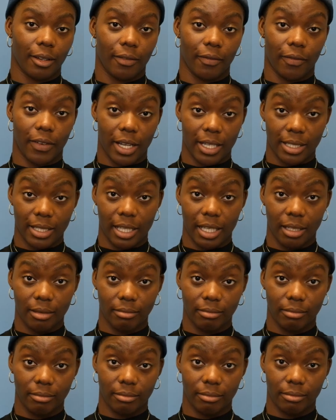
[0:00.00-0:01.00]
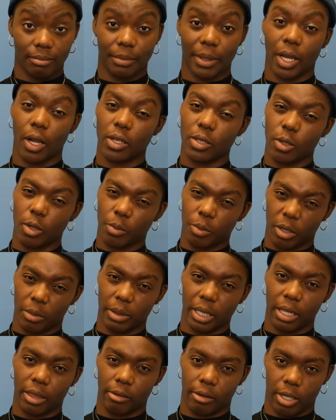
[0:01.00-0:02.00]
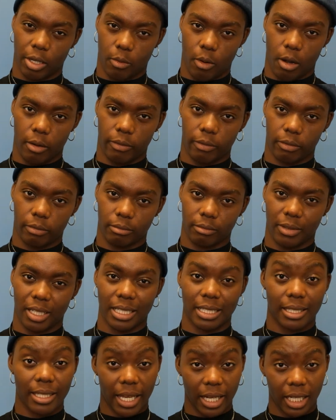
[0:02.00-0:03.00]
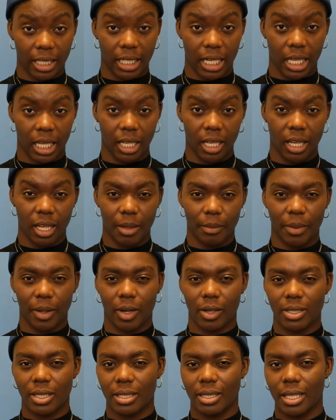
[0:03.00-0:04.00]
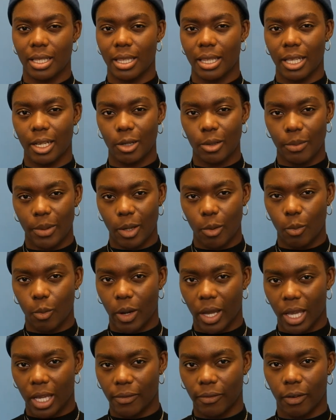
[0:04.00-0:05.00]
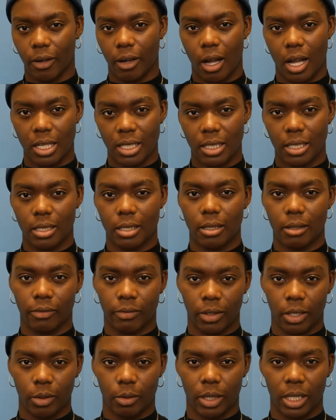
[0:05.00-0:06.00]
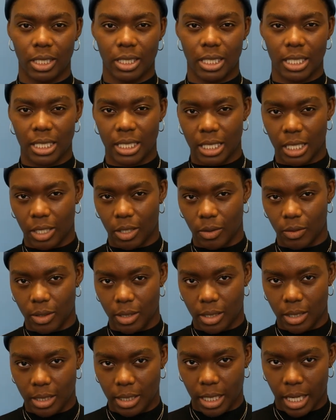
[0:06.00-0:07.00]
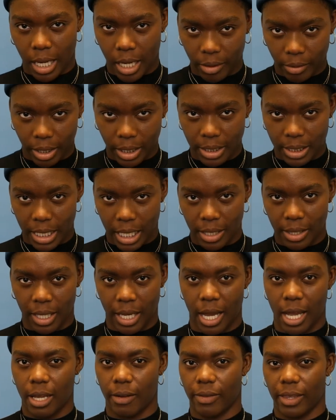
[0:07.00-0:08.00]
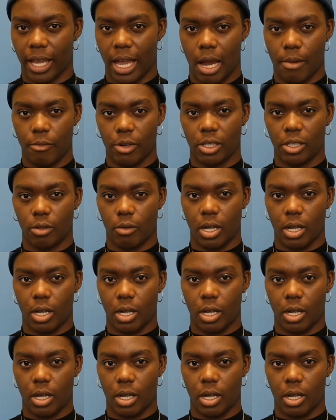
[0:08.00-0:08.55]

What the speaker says: Firstly, because it will probably throw you off. And secondly, because it's a little bit weird for us as the viewer to see you staring down the eye of the camera to